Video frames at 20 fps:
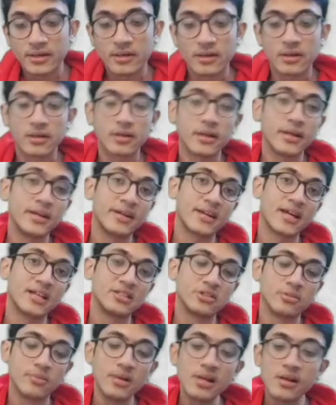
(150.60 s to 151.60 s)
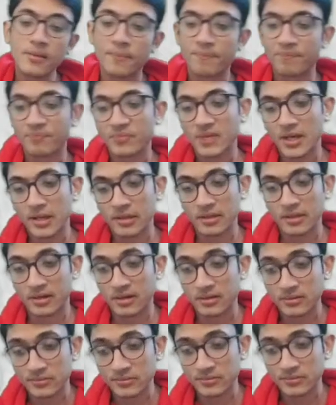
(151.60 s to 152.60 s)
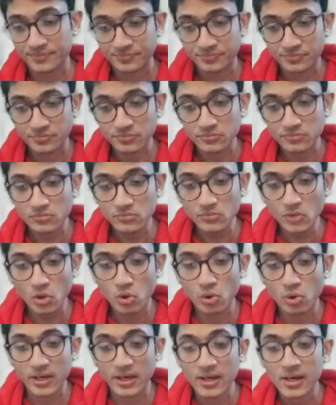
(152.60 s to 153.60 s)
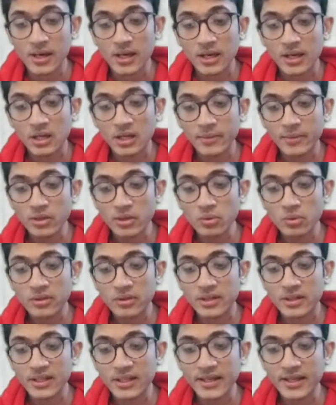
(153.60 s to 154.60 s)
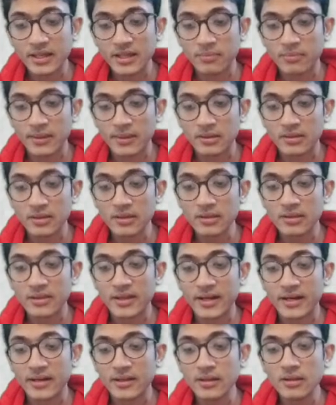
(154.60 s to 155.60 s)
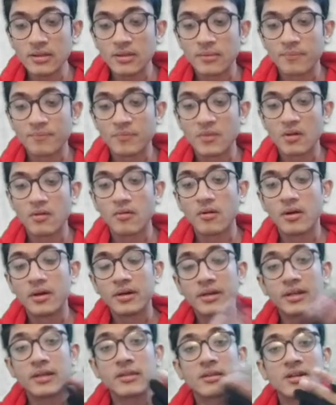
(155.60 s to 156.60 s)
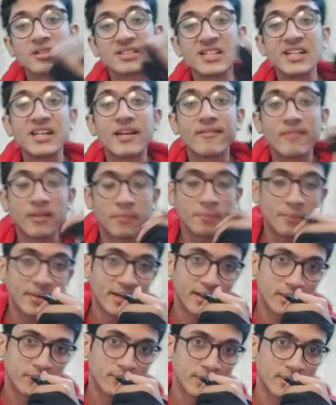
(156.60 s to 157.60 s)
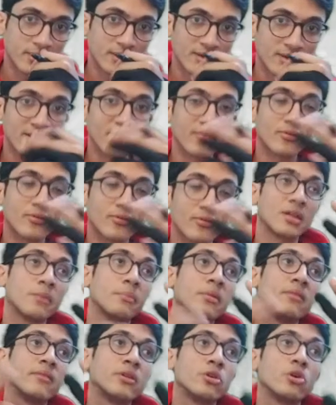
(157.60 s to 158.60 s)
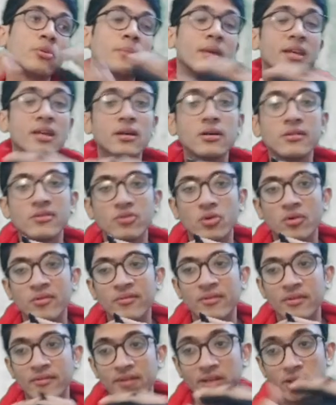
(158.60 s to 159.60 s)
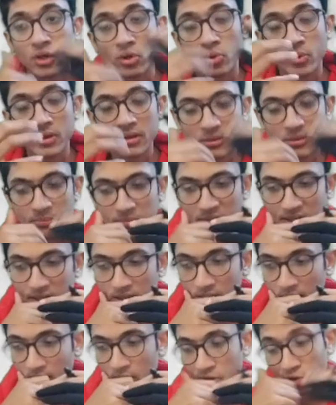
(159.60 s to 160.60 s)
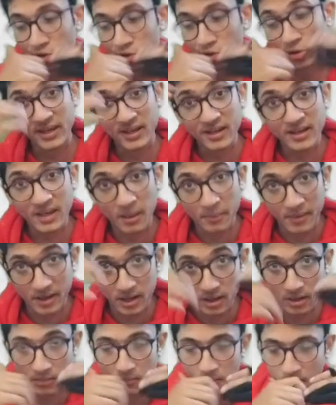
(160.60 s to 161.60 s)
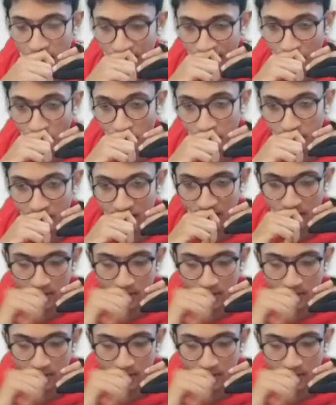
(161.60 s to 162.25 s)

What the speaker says: intangible asset. Okay, coming to certain expenses, that is research and development expenses. Say for example, when you're making a software, when you're doing something, you're making a chemical formula,